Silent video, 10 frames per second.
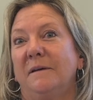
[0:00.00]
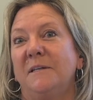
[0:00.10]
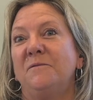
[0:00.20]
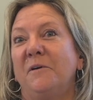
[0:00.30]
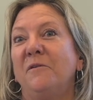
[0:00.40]

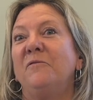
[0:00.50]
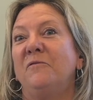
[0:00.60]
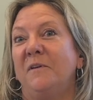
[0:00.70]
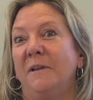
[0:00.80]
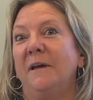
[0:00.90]
It's very
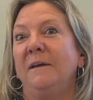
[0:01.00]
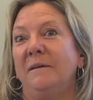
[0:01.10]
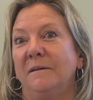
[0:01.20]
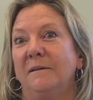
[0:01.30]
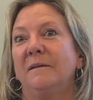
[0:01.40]
fulfilling.
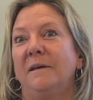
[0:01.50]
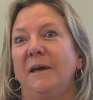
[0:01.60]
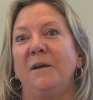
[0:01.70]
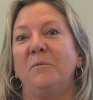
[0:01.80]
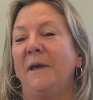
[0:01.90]

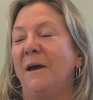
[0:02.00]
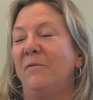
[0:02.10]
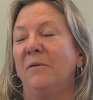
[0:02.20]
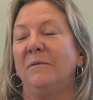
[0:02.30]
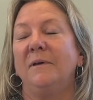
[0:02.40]
And we have
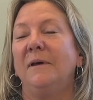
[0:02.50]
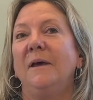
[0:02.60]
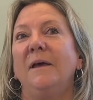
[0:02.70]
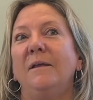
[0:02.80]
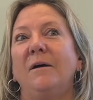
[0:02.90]

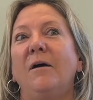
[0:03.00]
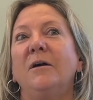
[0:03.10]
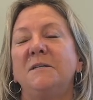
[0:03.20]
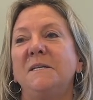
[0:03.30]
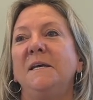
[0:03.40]

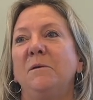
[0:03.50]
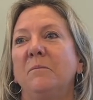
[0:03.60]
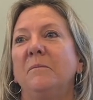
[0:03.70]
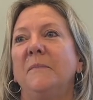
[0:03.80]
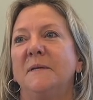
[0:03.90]
our
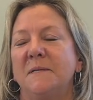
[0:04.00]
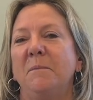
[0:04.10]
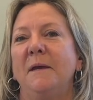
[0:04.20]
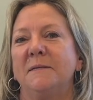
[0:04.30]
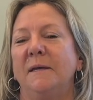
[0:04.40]
team is
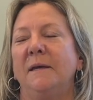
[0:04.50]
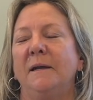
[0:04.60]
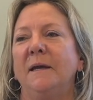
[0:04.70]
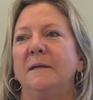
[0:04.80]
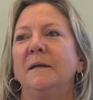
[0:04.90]
amazing.
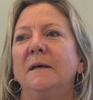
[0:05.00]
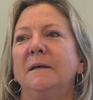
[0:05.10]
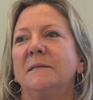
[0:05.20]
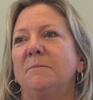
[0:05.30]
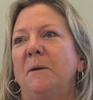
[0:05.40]
And
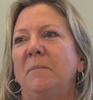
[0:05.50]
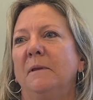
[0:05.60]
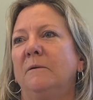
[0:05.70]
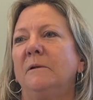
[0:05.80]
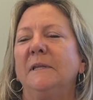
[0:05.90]
this might be a
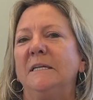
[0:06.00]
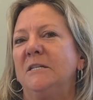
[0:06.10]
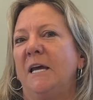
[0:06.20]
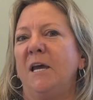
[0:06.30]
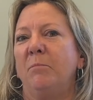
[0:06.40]
little
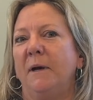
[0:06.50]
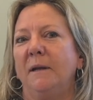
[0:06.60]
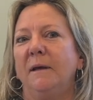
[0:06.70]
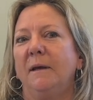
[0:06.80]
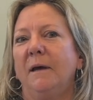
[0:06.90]
cliche,
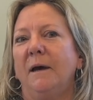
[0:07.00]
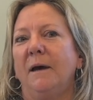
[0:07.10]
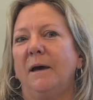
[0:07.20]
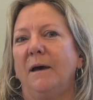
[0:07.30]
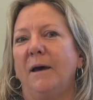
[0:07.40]
but
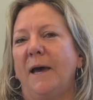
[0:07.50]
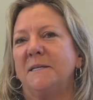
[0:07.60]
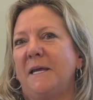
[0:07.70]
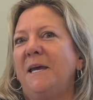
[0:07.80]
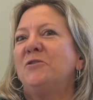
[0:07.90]

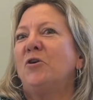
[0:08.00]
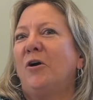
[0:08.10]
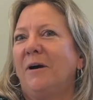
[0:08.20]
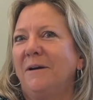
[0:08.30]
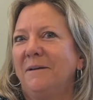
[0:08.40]
as
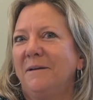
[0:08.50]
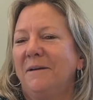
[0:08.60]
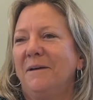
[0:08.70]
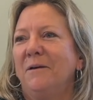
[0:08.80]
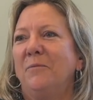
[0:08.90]
HR,
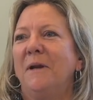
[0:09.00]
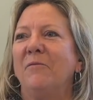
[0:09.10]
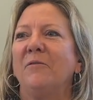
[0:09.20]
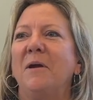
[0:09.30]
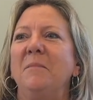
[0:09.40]

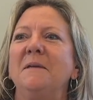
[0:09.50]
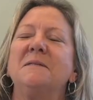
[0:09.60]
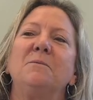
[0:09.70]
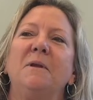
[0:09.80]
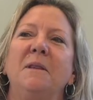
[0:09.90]
whenever I meet
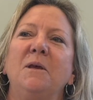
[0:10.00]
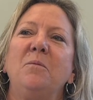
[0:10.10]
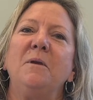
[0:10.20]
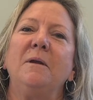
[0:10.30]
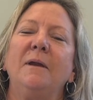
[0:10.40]
someone in the
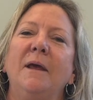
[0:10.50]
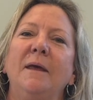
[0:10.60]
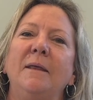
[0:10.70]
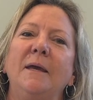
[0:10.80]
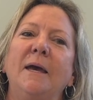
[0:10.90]

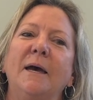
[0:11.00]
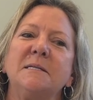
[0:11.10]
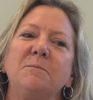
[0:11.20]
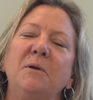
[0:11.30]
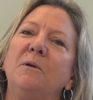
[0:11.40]
community, they
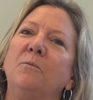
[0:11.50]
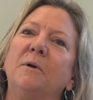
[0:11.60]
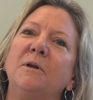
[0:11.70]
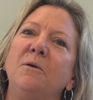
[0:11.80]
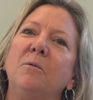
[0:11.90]
ask me, you know,
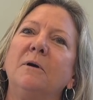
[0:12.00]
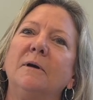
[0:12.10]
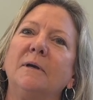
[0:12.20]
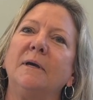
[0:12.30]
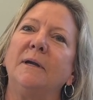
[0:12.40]
where do you
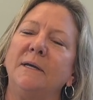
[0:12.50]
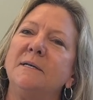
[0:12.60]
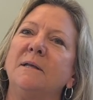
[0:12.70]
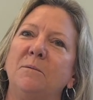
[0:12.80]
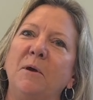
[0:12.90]
work? And I
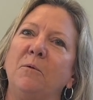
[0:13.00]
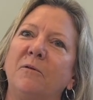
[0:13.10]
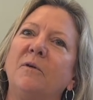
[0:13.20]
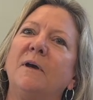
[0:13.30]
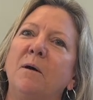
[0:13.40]
tell them I work
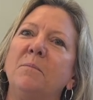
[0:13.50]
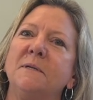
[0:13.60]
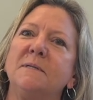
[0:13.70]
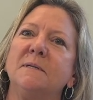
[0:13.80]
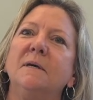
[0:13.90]
for
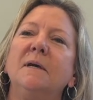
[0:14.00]
Compass